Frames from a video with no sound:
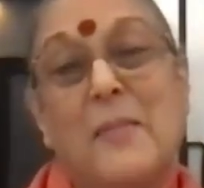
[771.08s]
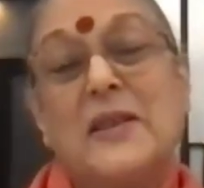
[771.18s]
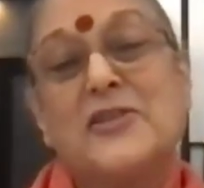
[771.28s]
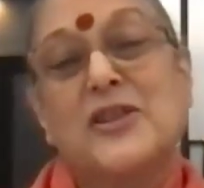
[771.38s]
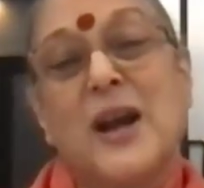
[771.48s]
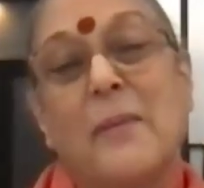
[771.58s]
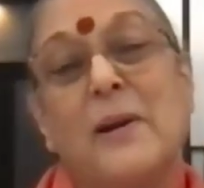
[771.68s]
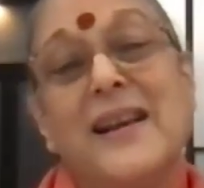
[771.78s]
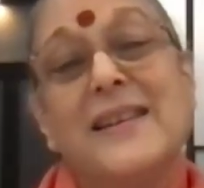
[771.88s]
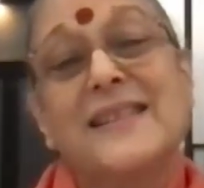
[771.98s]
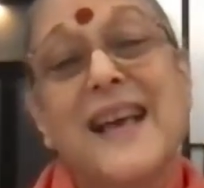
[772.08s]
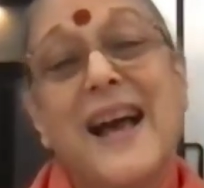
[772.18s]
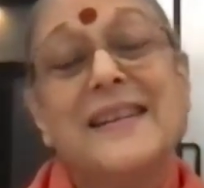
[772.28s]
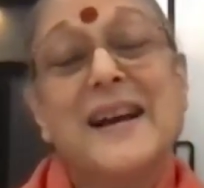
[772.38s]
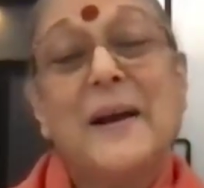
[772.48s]
But the trouble is
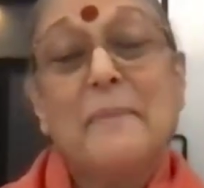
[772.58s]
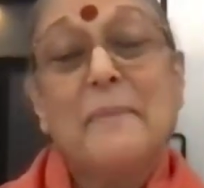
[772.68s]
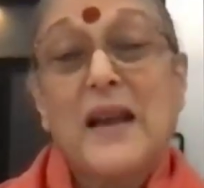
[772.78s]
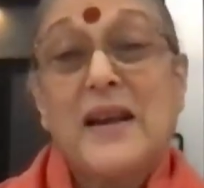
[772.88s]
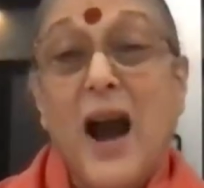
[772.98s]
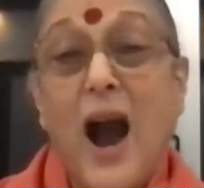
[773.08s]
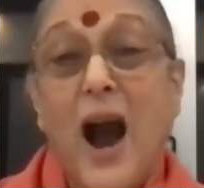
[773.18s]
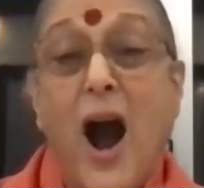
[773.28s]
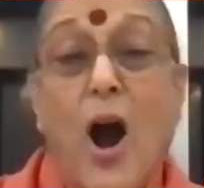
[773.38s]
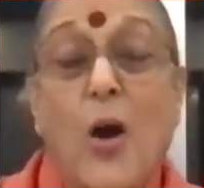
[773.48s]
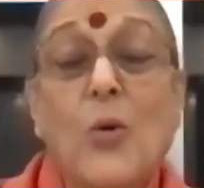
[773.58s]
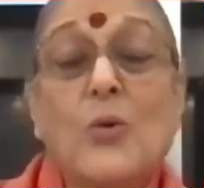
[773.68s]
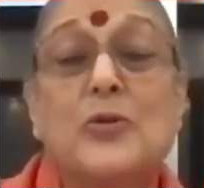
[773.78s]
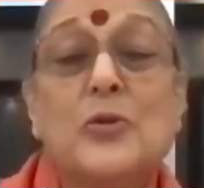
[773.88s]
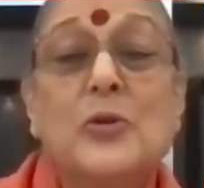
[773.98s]
that
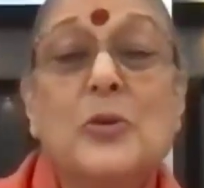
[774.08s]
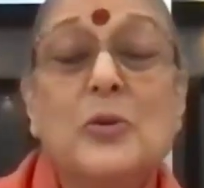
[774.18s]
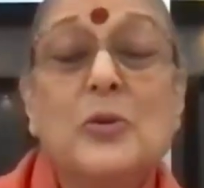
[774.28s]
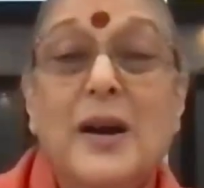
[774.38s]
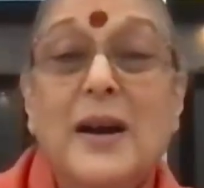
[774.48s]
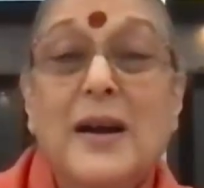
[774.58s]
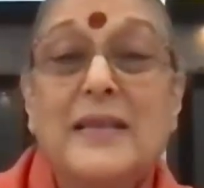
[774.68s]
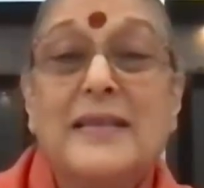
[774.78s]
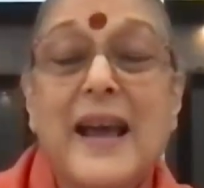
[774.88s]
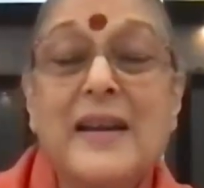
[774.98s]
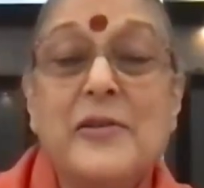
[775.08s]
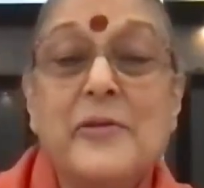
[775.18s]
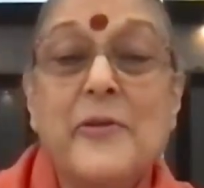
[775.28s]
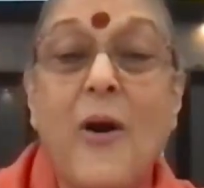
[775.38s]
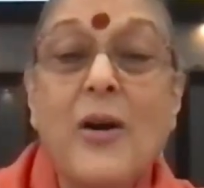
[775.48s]
how to
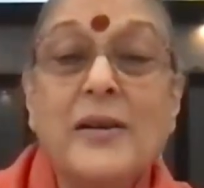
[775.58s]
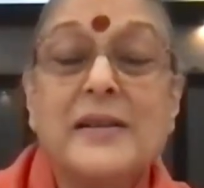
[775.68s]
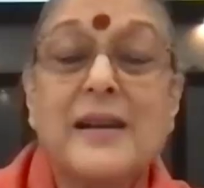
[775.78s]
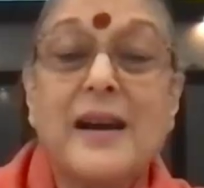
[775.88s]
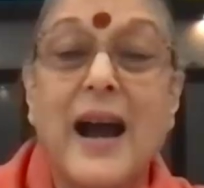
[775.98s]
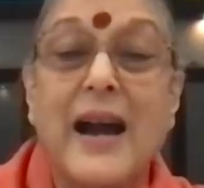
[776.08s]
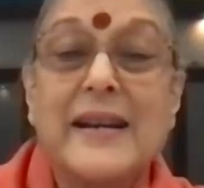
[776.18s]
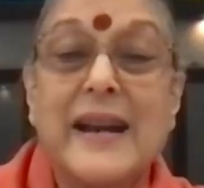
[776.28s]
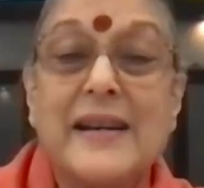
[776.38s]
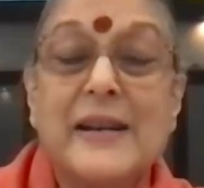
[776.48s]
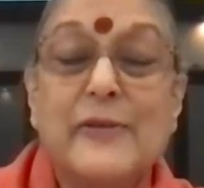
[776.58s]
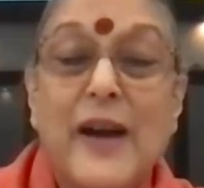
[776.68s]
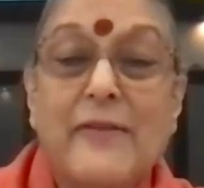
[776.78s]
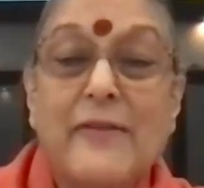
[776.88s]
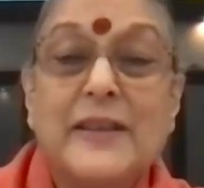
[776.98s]
then not
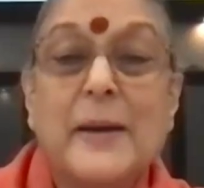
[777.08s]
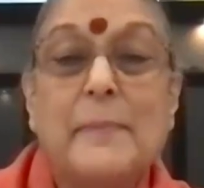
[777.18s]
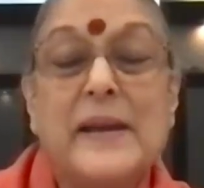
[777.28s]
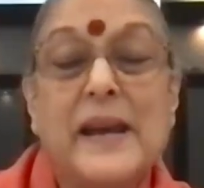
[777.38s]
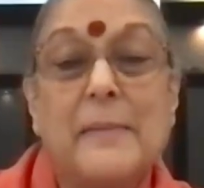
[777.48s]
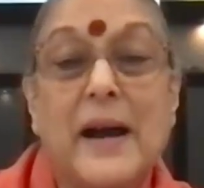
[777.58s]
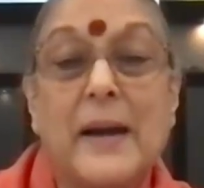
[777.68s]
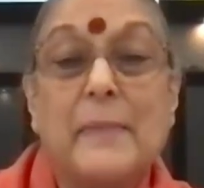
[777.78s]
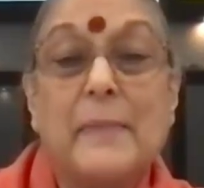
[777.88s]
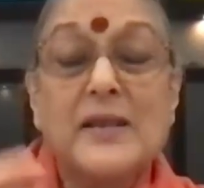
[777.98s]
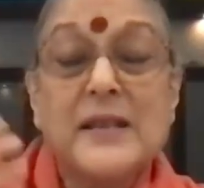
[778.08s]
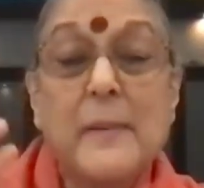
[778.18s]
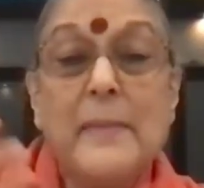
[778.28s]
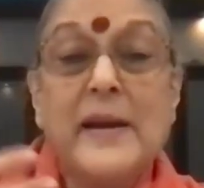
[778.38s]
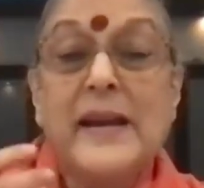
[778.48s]
identify with the BMI? Because the
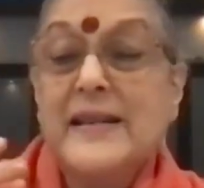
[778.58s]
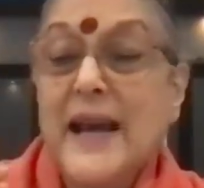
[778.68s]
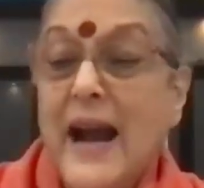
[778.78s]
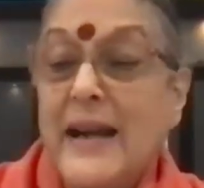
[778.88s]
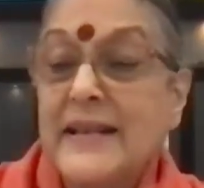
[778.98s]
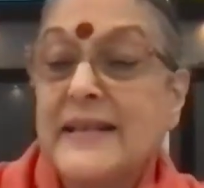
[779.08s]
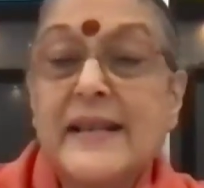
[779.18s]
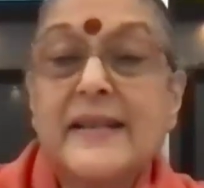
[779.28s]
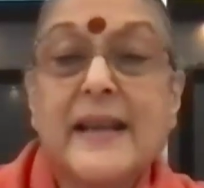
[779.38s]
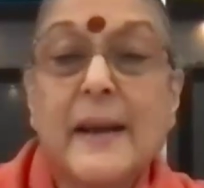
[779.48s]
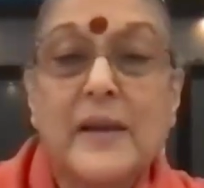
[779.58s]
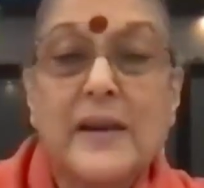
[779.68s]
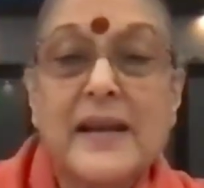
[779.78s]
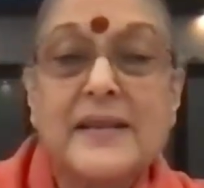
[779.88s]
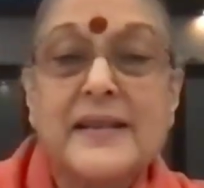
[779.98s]
minute I see
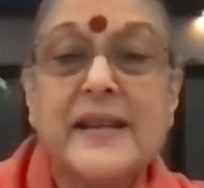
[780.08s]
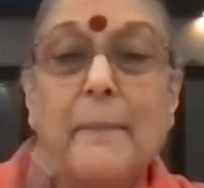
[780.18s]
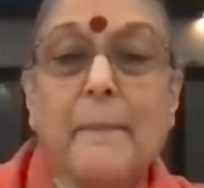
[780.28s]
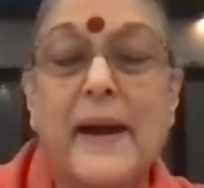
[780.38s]
something, I see a